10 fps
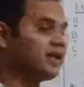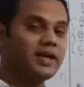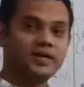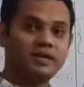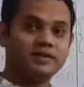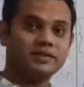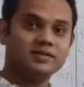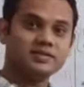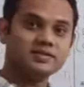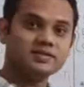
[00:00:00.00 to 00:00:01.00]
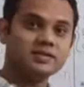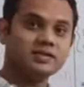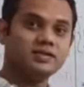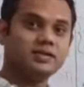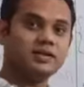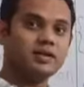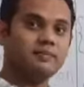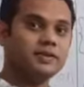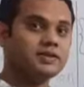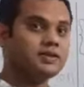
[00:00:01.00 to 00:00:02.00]
that this is the
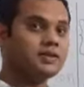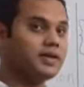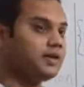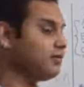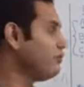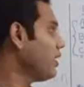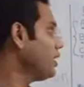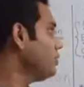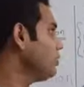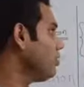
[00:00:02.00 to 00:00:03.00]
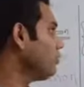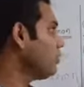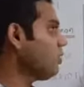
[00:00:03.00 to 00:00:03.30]
representative value of